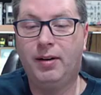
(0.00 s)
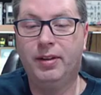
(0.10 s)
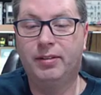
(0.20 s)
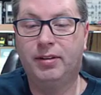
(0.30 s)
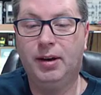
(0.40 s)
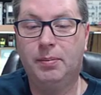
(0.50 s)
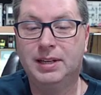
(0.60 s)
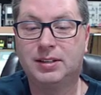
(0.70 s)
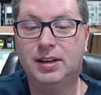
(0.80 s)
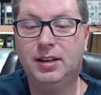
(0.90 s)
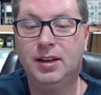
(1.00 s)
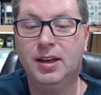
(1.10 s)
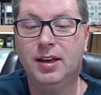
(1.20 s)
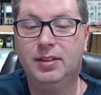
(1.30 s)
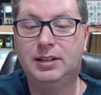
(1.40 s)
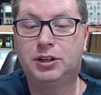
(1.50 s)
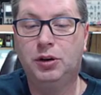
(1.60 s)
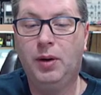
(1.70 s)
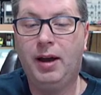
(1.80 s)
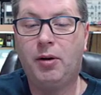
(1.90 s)
this up. Basically, these
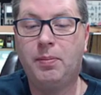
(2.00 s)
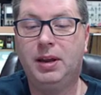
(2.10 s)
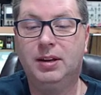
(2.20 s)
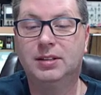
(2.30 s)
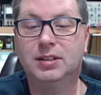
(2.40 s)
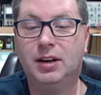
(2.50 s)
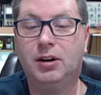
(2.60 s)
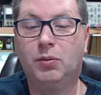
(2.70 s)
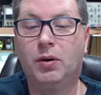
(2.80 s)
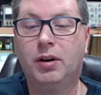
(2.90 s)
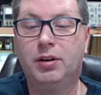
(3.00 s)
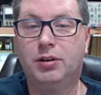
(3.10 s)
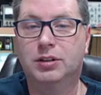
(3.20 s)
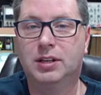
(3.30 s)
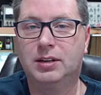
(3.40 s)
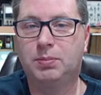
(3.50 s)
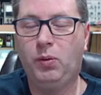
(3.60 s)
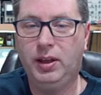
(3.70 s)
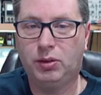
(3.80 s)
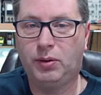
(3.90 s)
two outer pins here will go to your
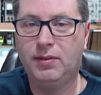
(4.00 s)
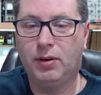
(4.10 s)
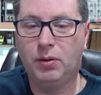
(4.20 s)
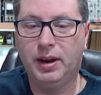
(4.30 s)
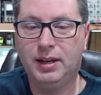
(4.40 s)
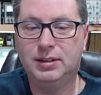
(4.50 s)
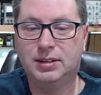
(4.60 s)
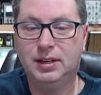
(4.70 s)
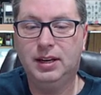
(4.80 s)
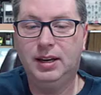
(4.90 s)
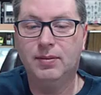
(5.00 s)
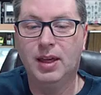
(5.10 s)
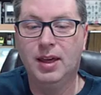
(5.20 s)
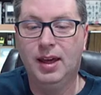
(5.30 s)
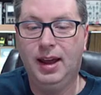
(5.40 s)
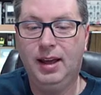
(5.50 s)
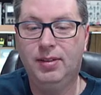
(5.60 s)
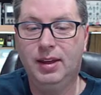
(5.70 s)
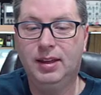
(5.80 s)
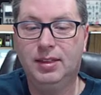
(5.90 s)
6.3 volt AC, and
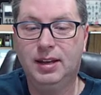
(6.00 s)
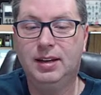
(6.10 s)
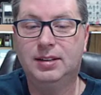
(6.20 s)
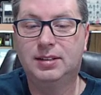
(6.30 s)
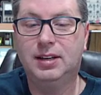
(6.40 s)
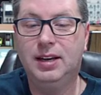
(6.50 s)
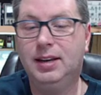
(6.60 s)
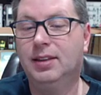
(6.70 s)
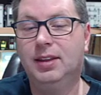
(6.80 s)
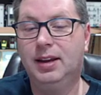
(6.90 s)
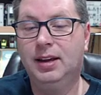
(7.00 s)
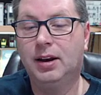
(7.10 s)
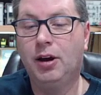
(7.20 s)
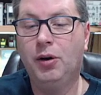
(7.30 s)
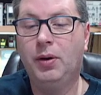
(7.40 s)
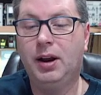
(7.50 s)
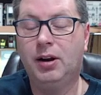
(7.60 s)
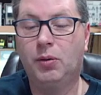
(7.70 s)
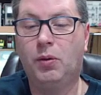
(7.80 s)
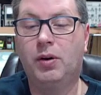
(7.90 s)
then the C and the NO
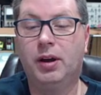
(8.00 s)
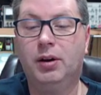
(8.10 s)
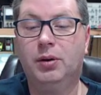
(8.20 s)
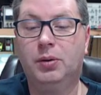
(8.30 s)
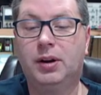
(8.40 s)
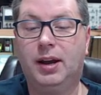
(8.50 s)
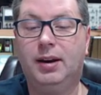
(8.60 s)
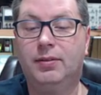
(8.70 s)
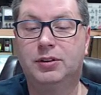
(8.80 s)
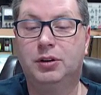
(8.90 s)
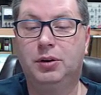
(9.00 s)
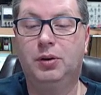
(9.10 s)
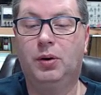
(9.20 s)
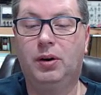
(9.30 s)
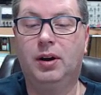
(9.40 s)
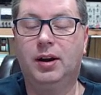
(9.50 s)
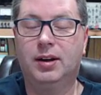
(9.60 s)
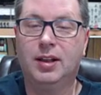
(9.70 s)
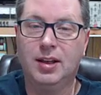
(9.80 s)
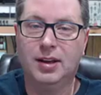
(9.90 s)
here will go kind of to
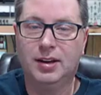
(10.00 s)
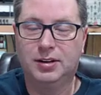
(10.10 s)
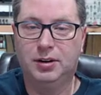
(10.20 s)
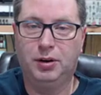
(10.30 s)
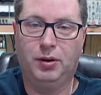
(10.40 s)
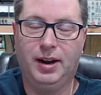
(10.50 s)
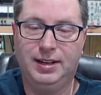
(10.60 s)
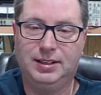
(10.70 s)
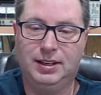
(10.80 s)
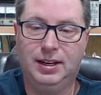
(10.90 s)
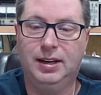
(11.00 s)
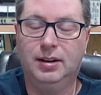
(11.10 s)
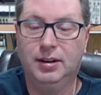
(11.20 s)
your AC